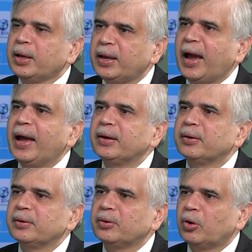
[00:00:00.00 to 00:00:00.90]

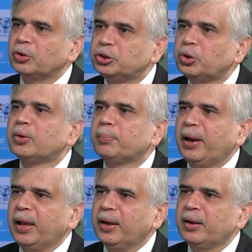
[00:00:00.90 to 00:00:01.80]
can or should
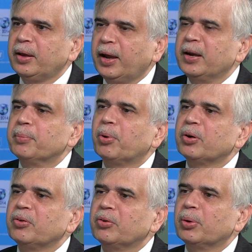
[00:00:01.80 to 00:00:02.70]
play an
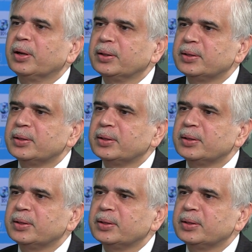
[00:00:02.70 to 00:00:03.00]
important role in